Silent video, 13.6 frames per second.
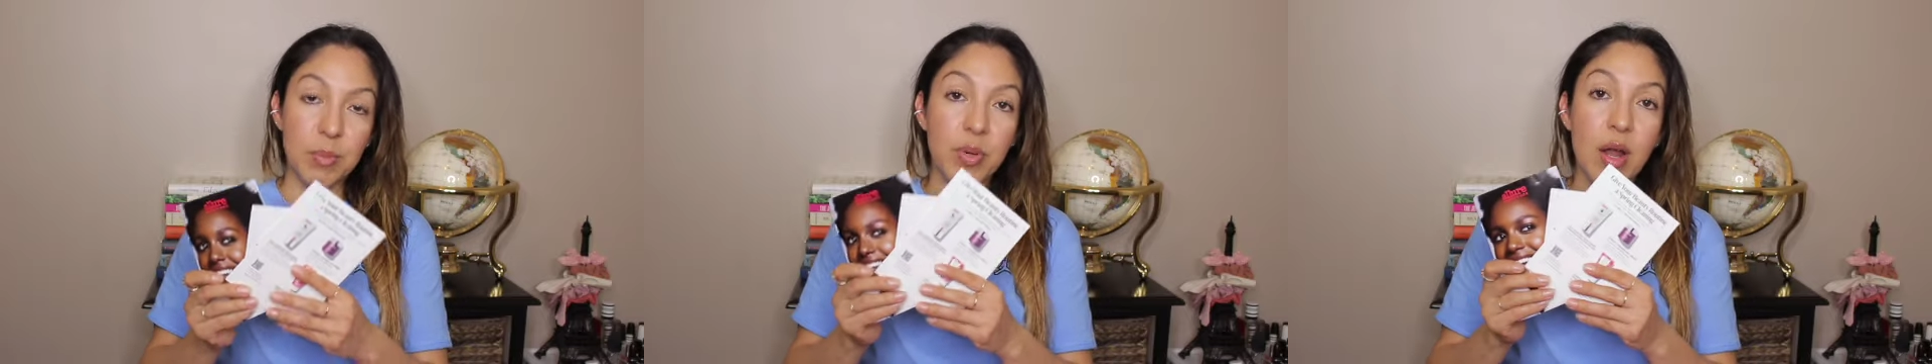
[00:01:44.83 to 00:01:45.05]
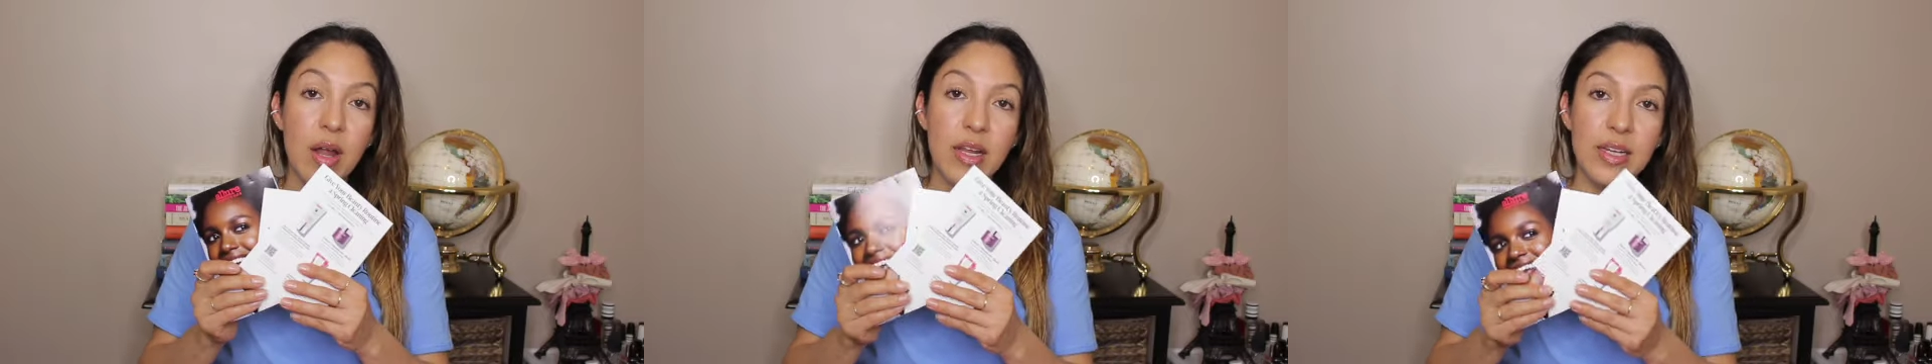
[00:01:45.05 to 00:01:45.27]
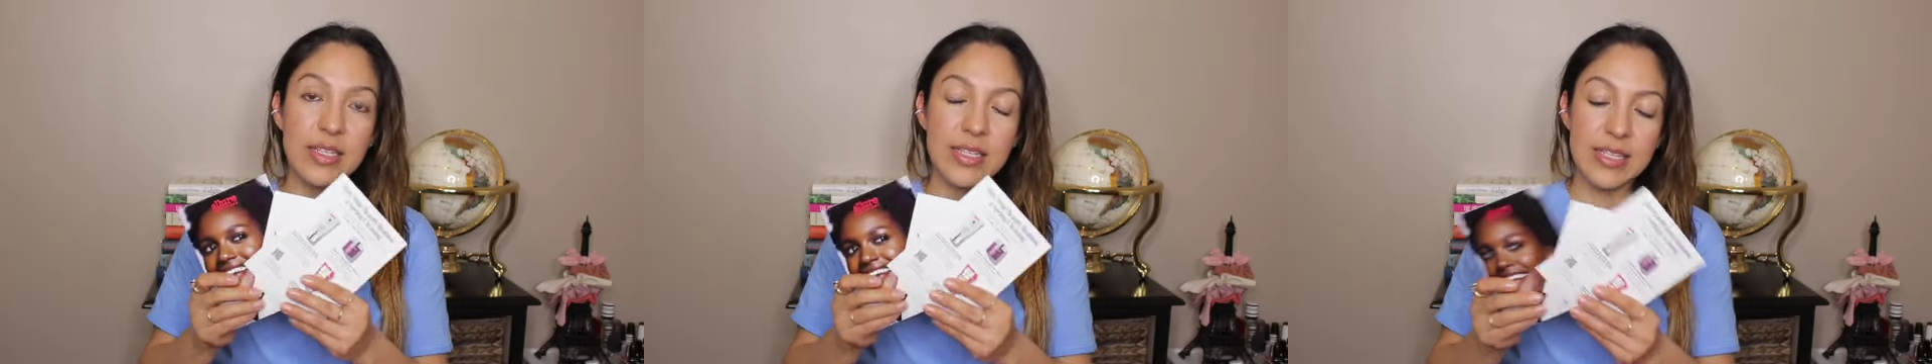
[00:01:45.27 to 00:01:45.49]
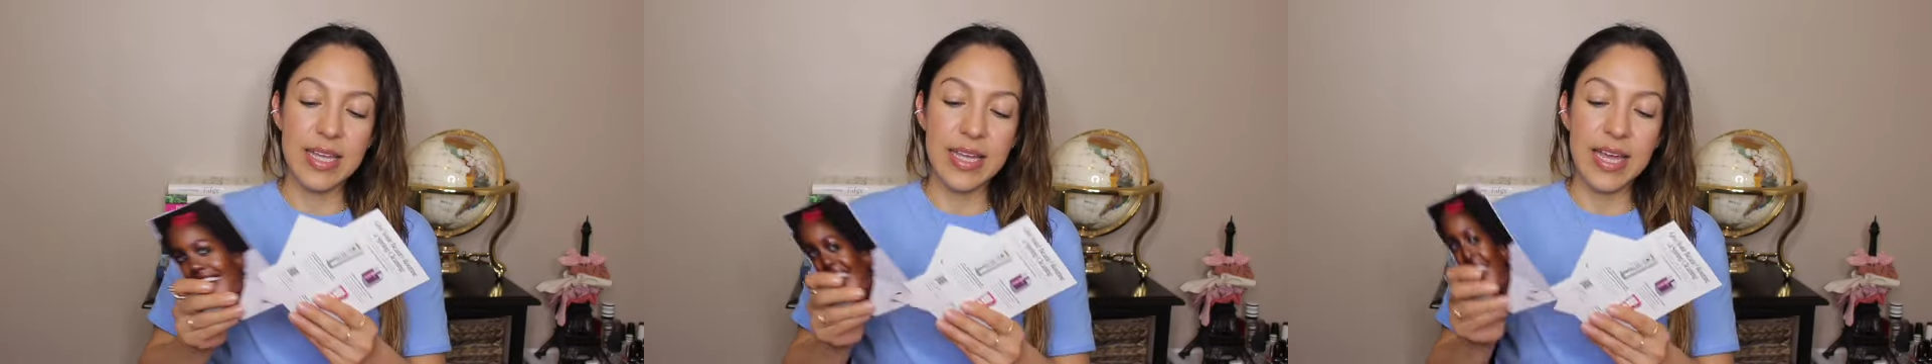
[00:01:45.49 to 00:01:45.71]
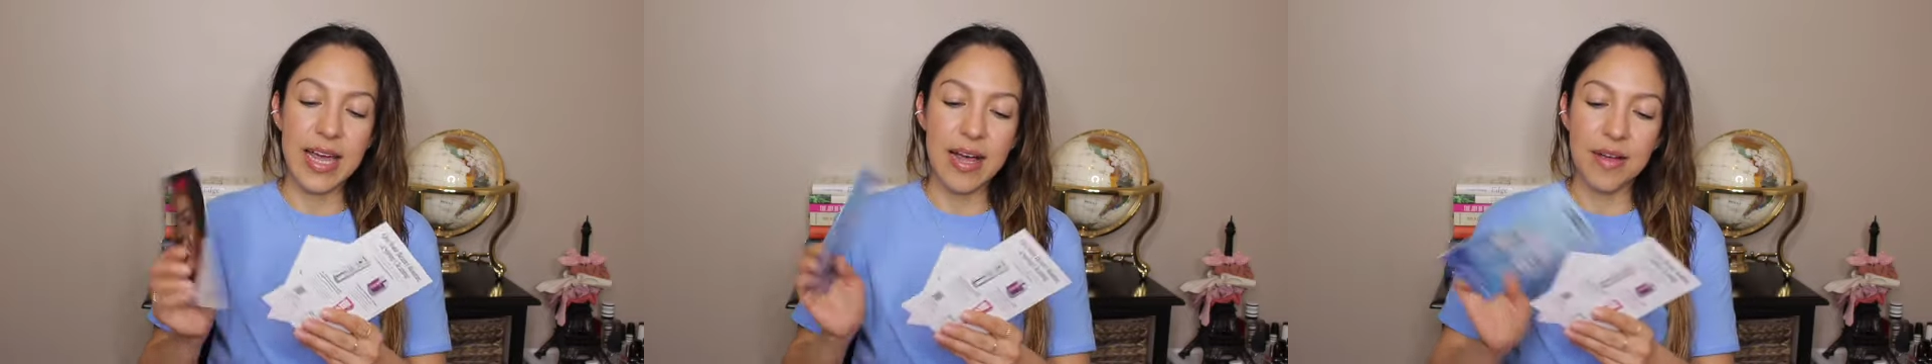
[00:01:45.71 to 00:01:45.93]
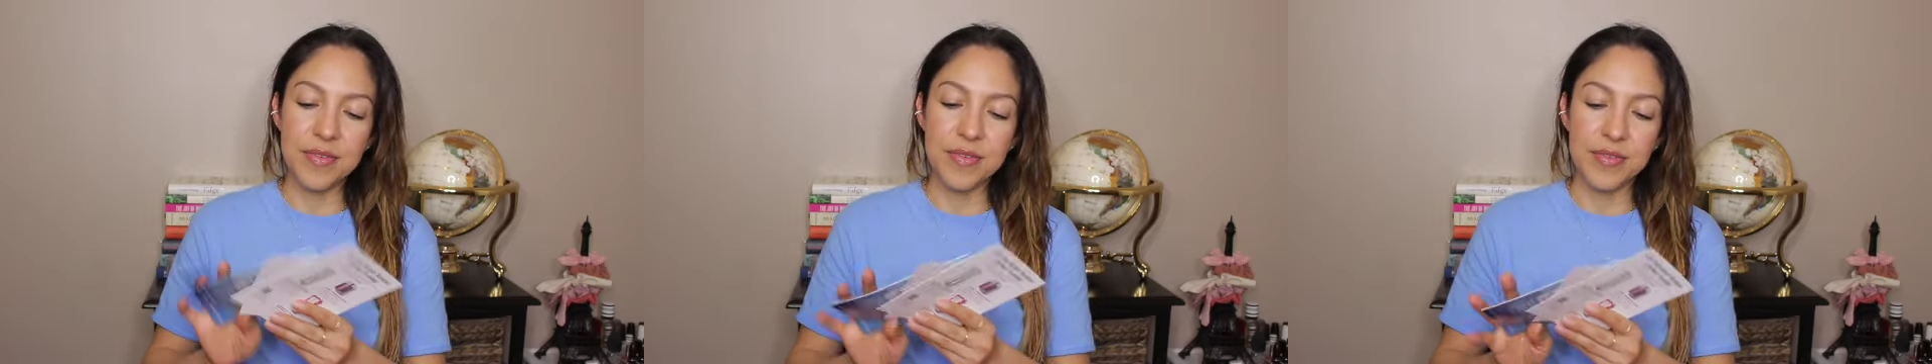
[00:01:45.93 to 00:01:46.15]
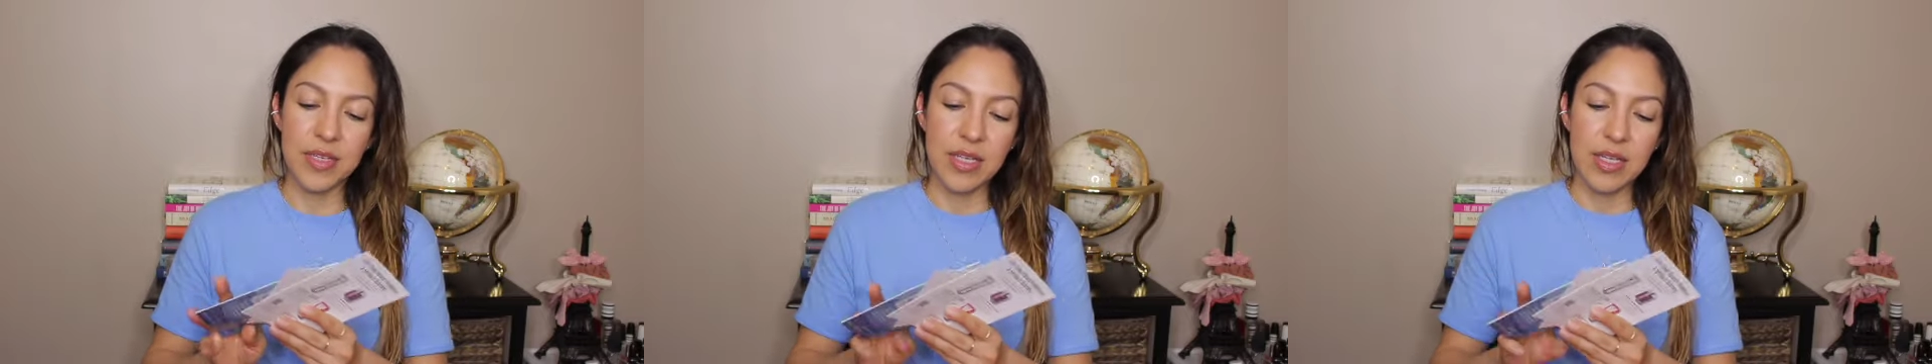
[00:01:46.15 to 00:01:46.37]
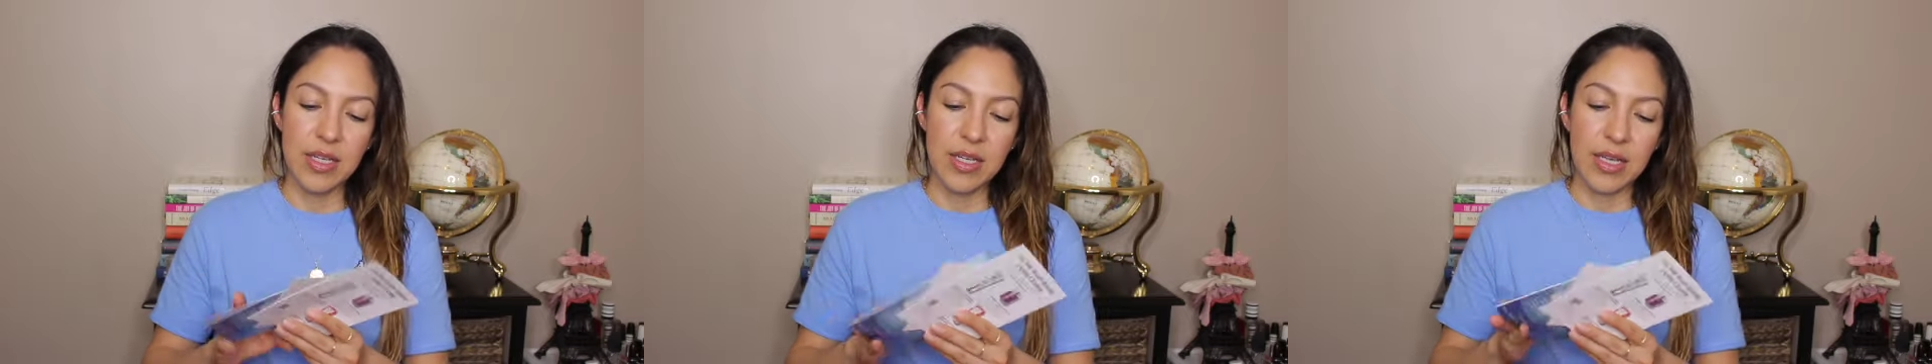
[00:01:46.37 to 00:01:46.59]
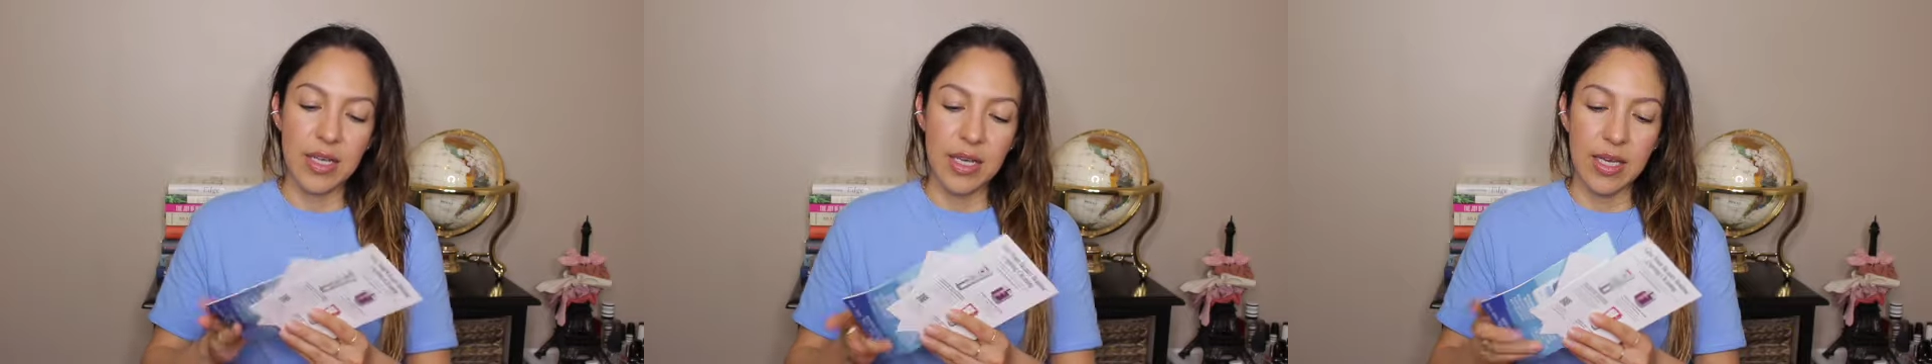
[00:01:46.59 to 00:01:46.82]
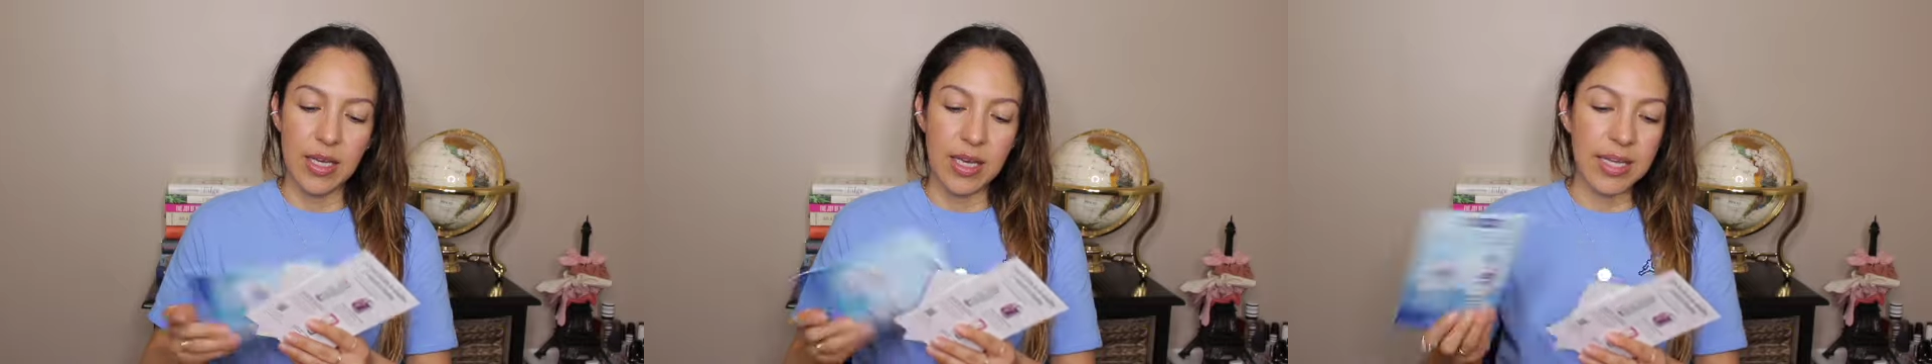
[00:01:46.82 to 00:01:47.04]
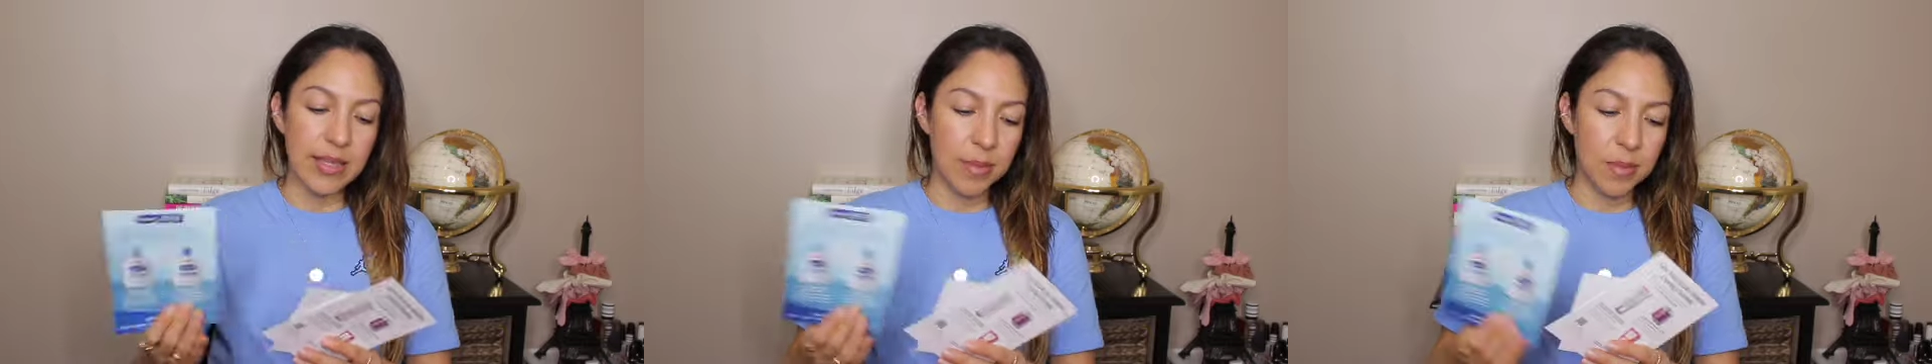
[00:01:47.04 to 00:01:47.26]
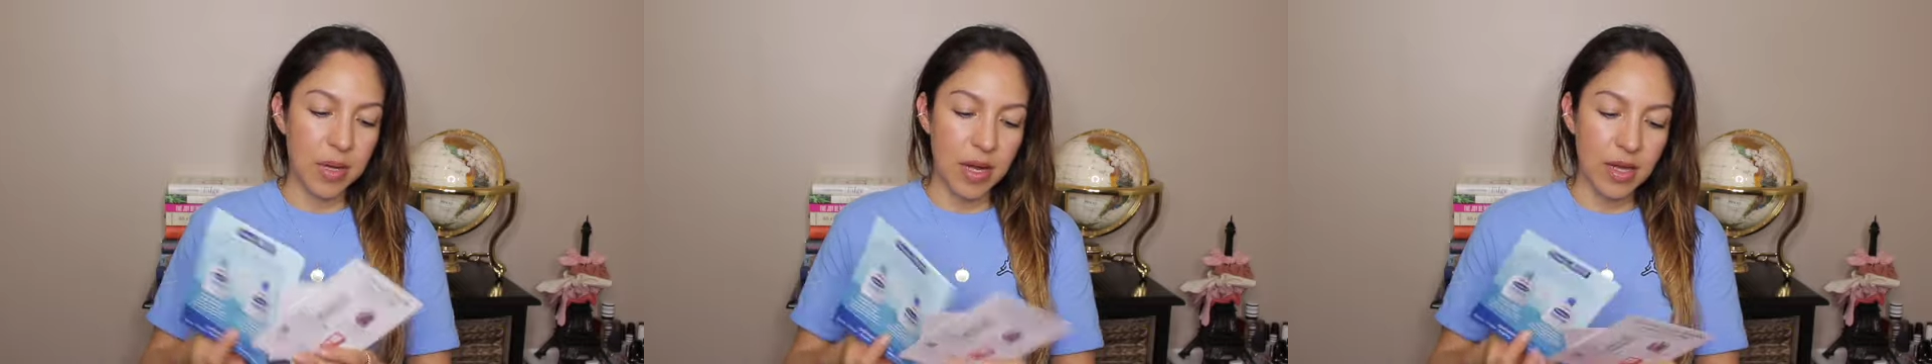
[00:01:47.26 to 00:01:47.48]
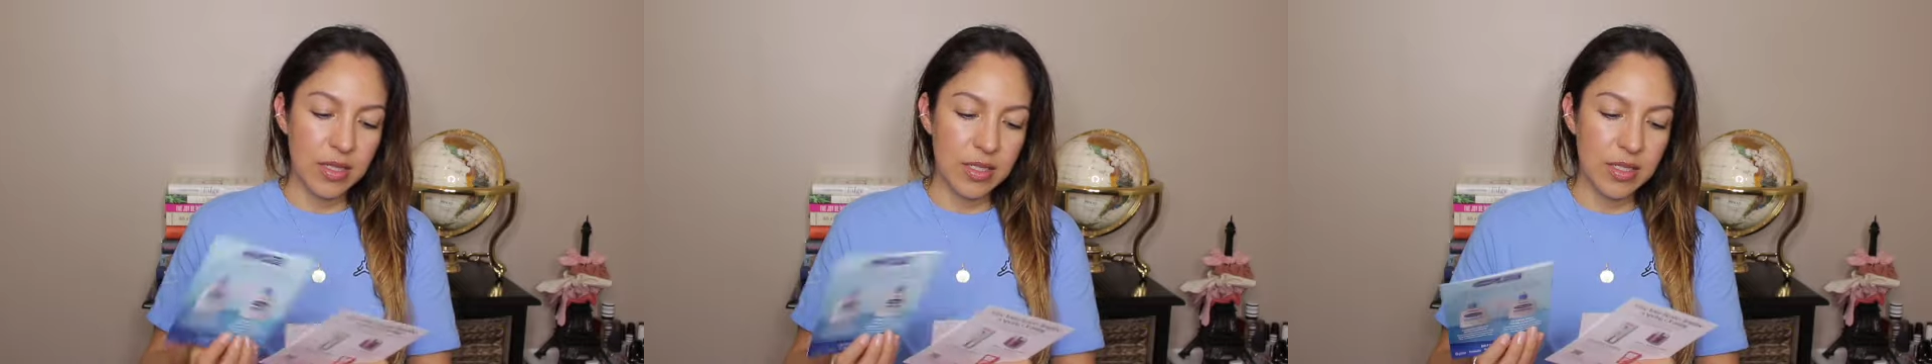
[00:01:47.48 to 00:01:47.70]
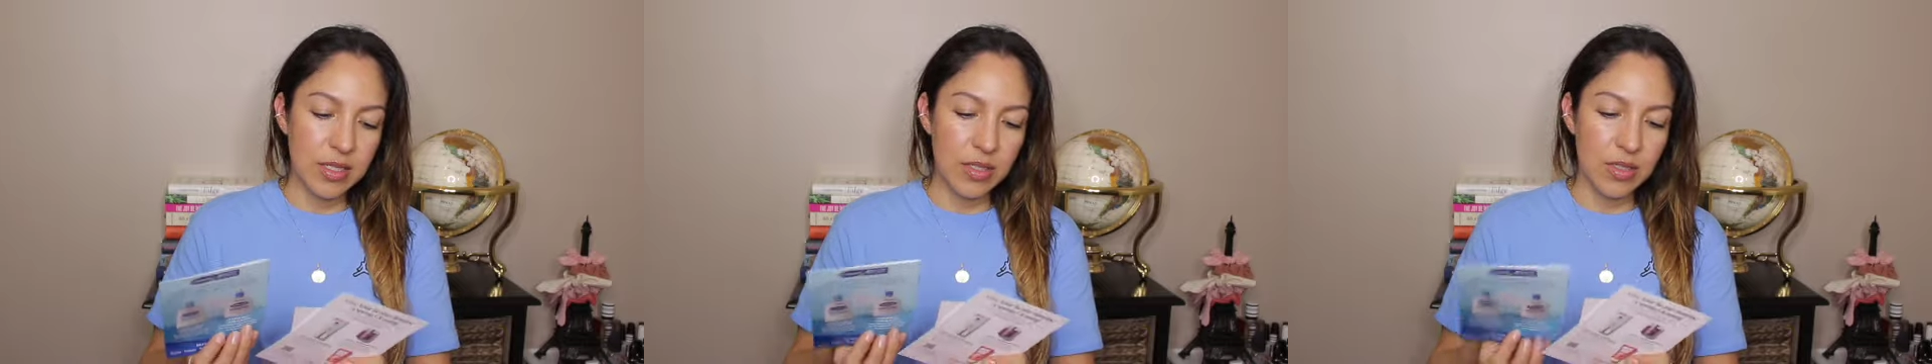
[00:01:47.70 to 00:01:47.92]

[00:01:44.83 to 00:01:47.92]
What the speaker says: products they have in the box.